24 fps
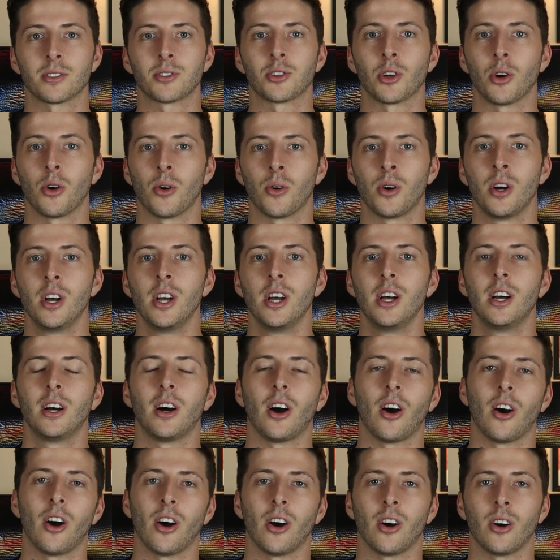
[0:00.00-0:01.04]
So
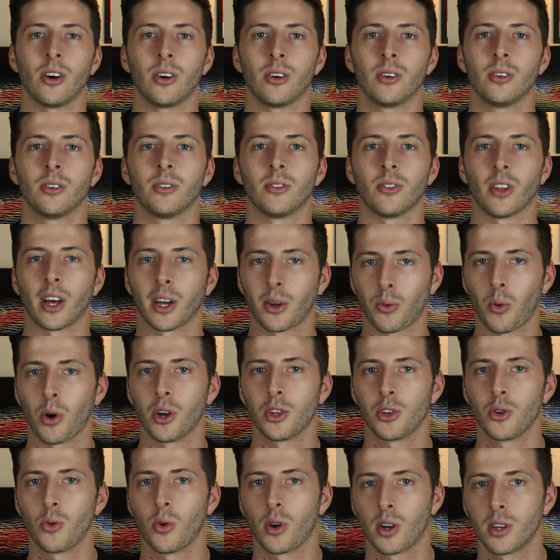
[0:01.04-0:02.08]

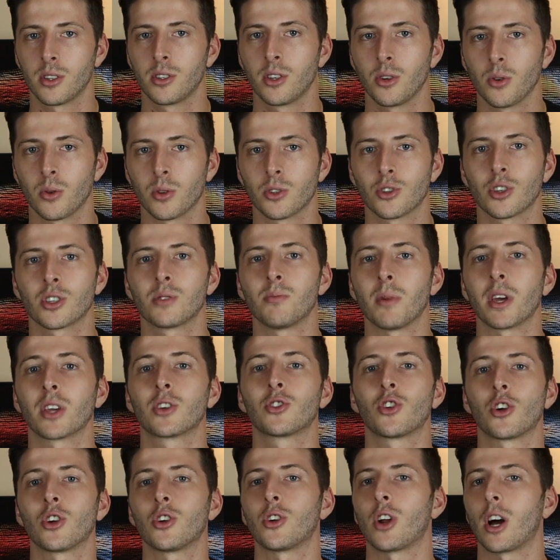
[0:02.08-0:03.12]
what you want to do is just make
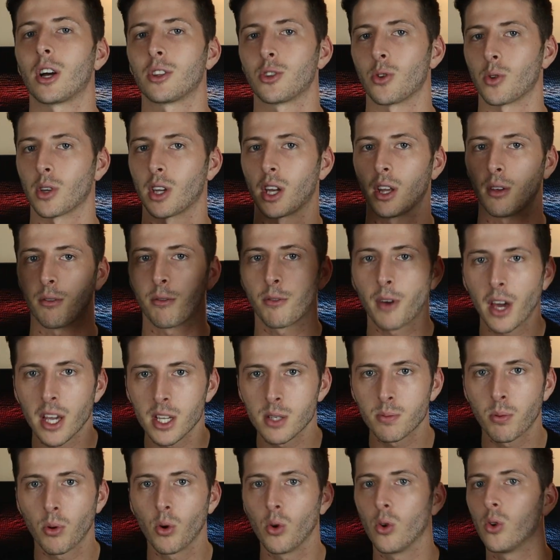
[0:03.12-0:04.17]
sure you're not doing any
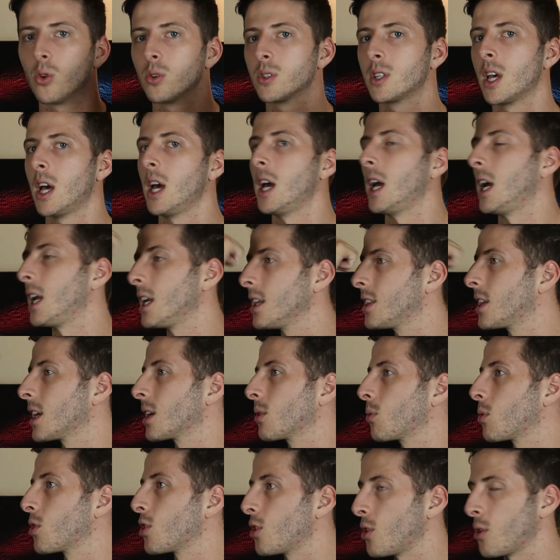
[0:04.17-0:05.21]
face pulls,
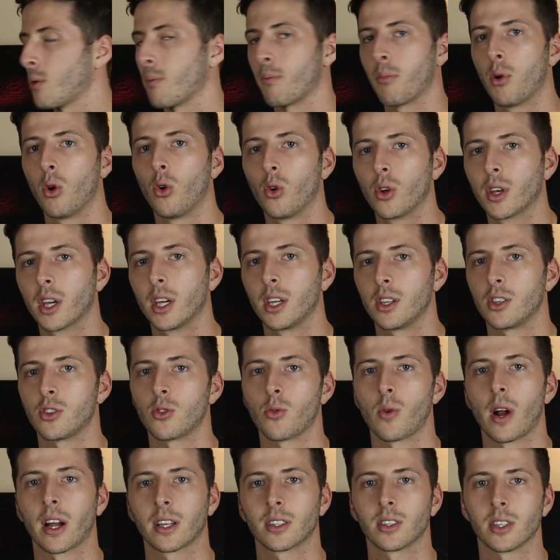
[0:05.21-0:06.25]
anything where you're pulling it
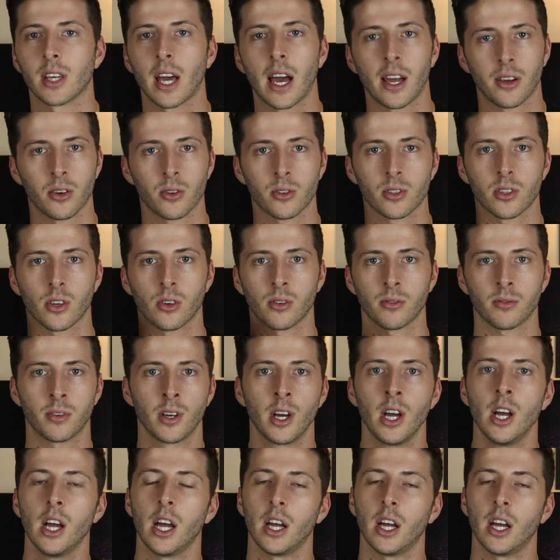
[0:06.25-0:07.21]
directly at yourself.